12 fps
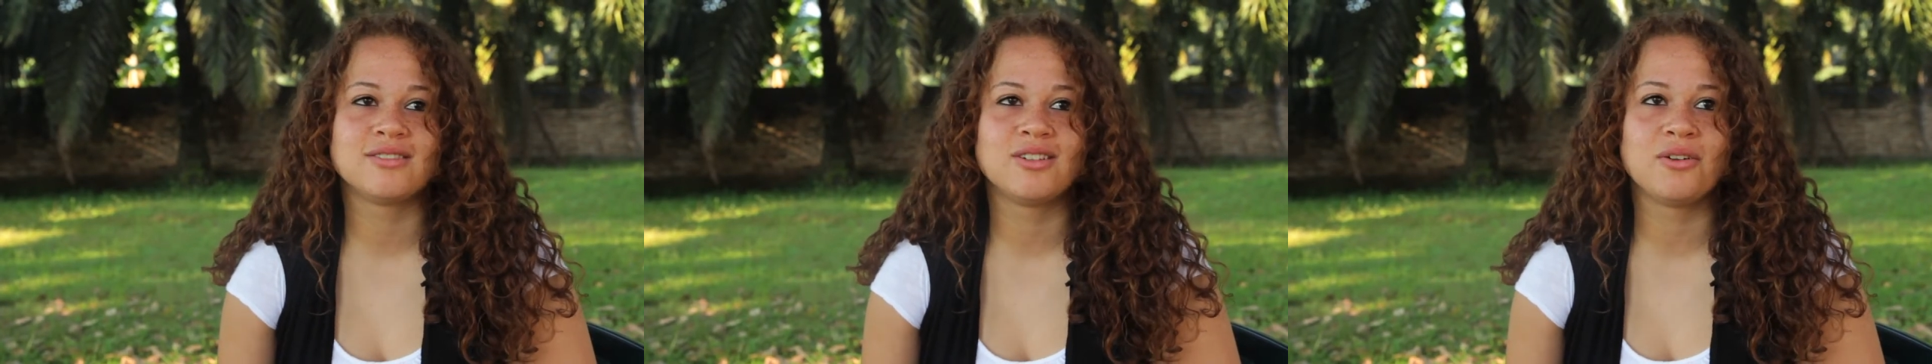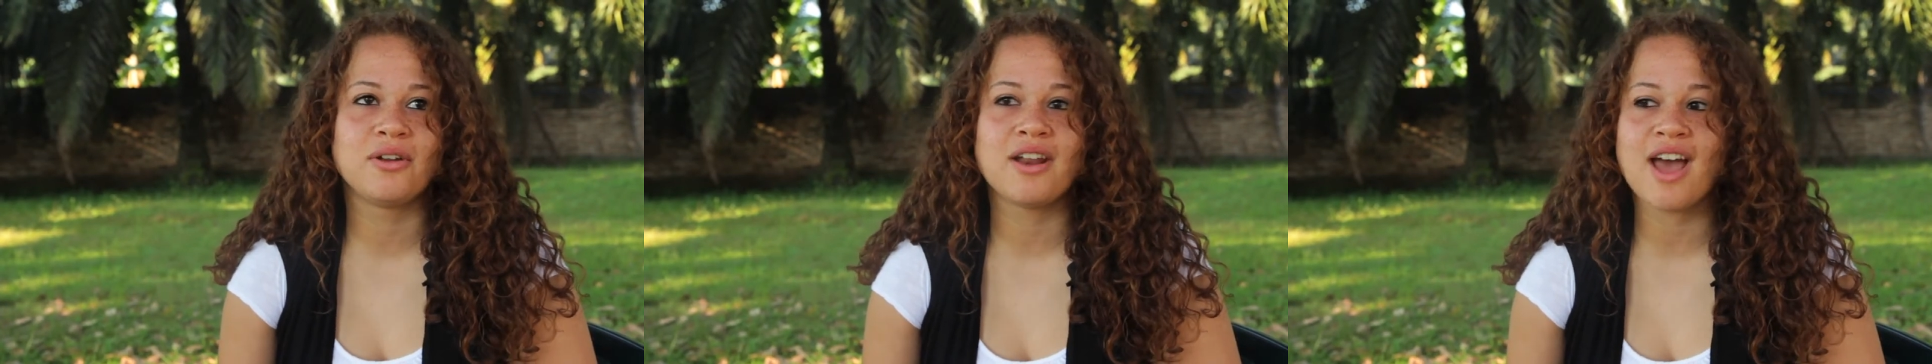
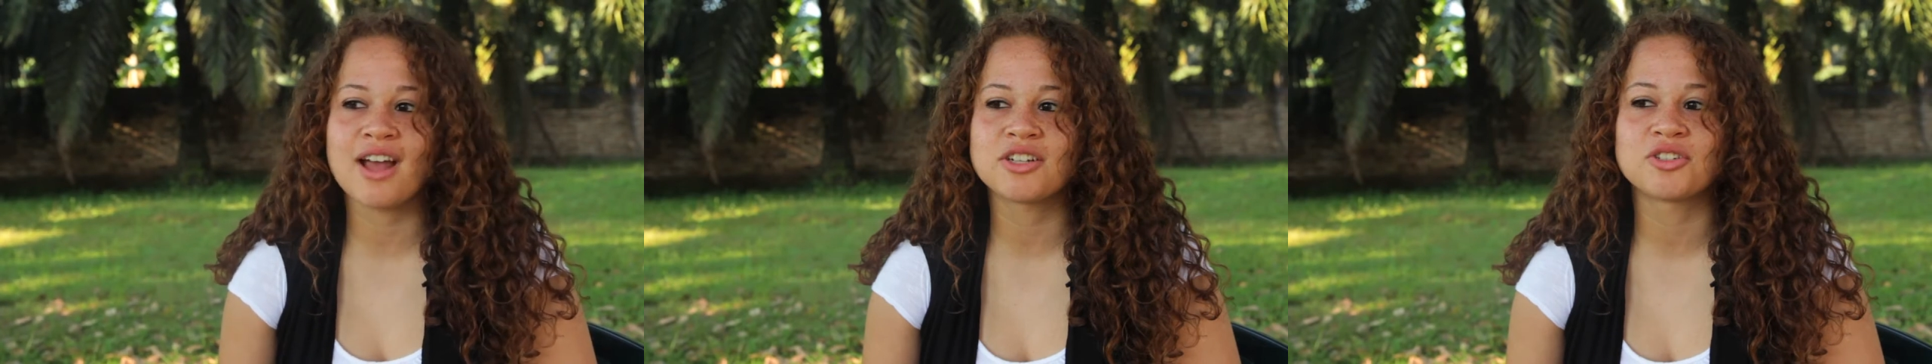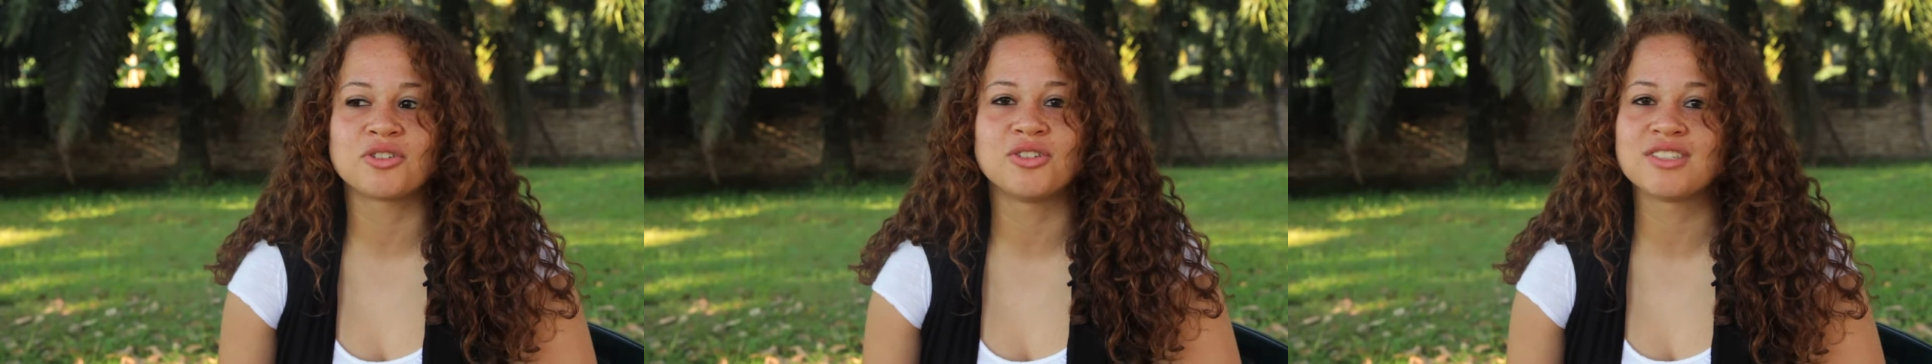
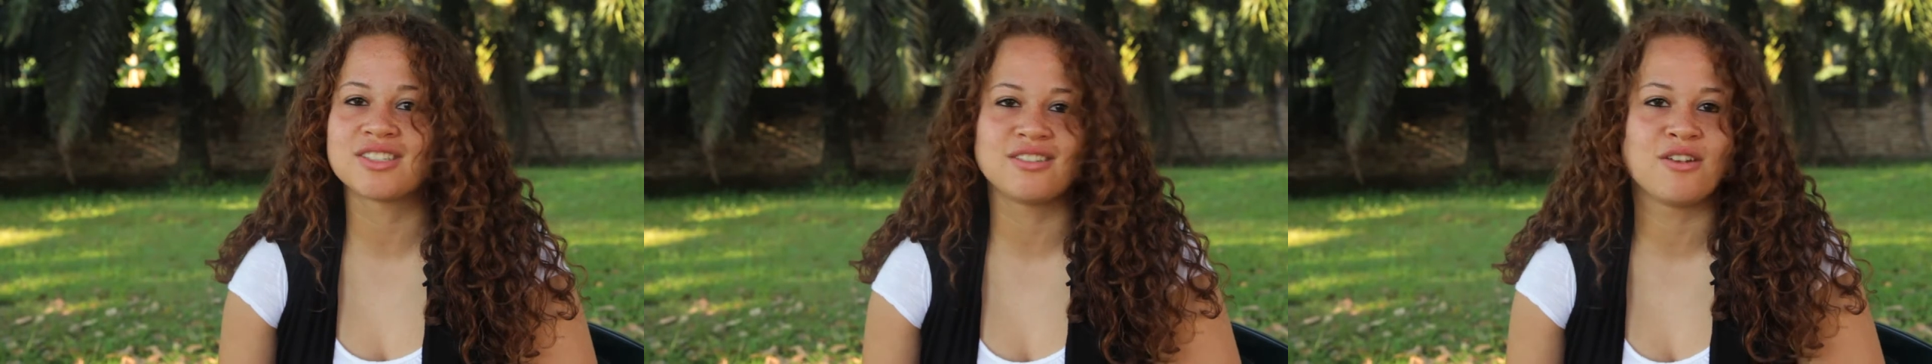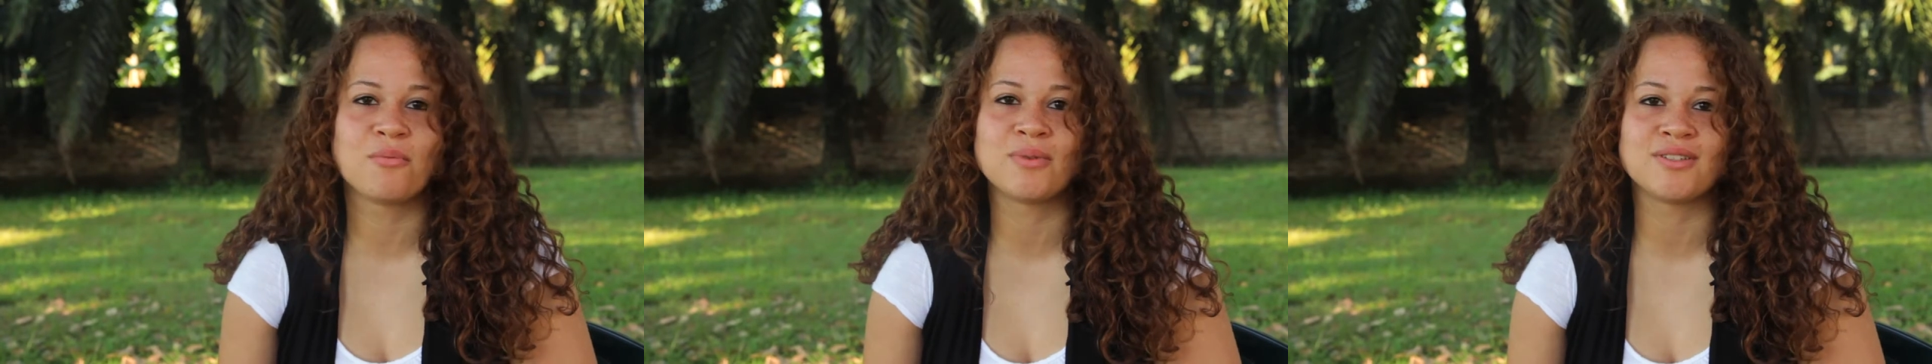natural, it's
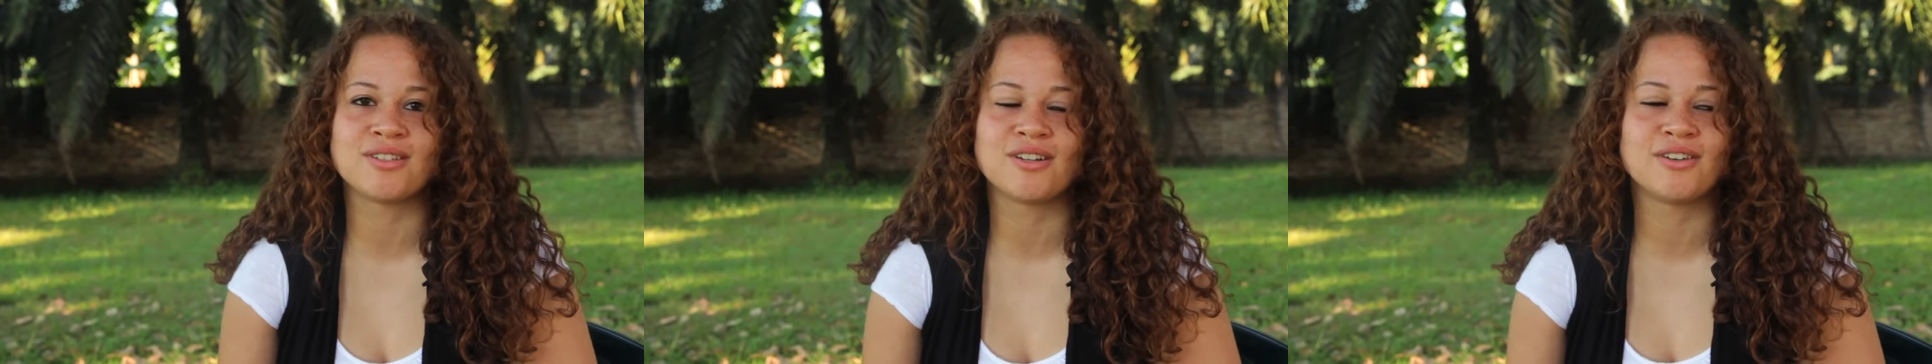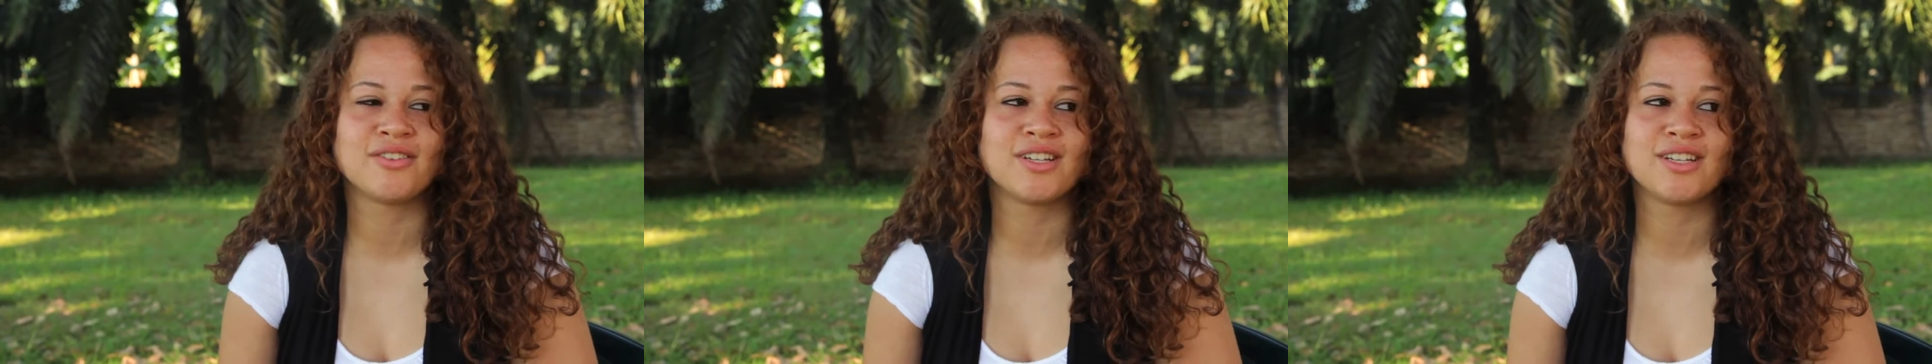no
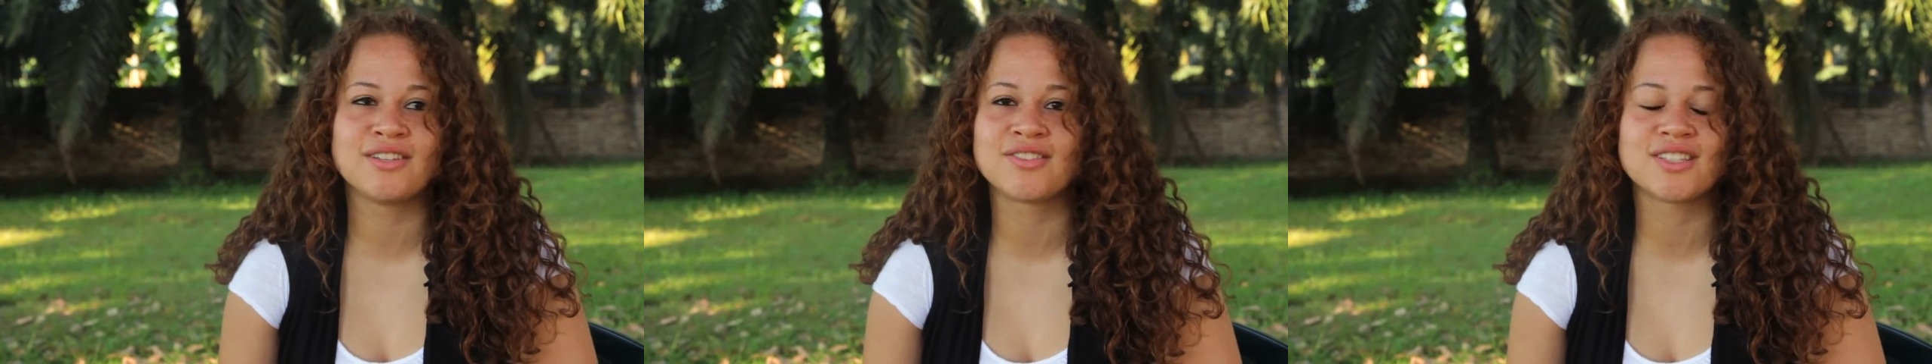preservatives,